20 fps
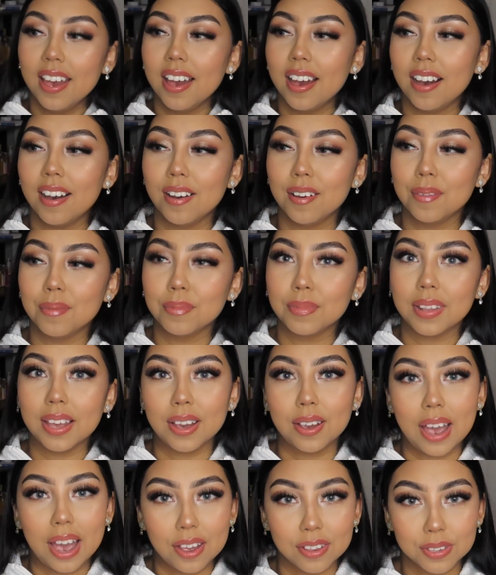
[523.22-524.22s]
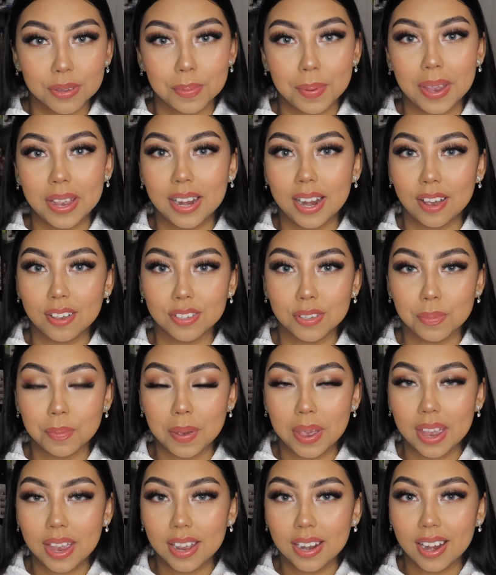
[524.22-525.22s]
like, how's the
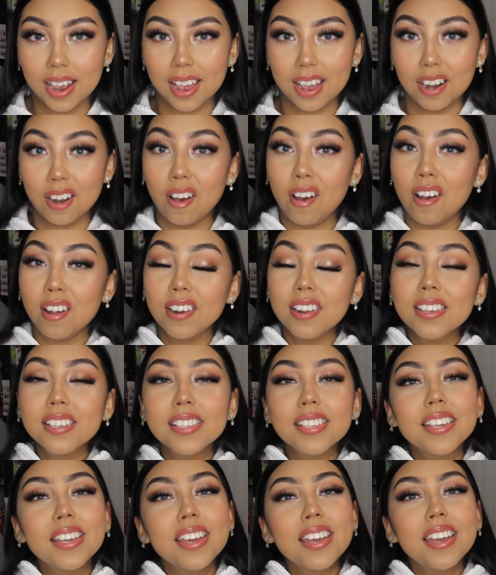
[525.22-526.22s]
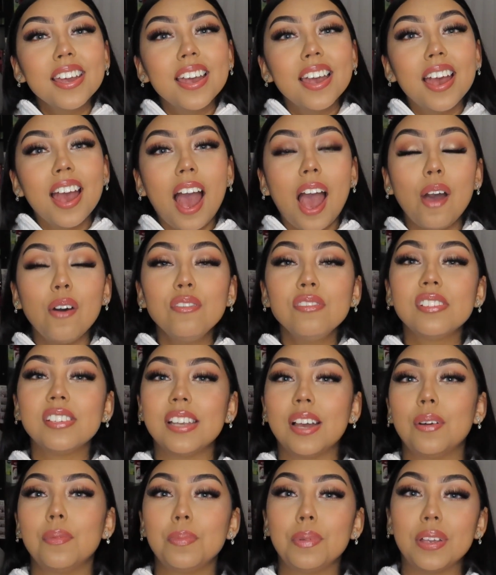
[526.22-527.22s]
pain, and honestly I was
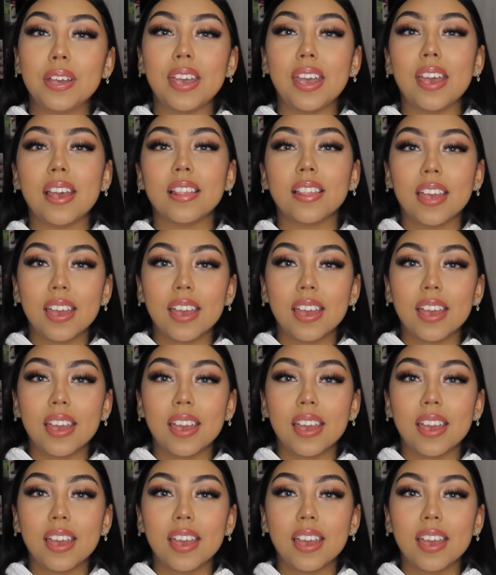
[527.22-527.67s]
downplaying it.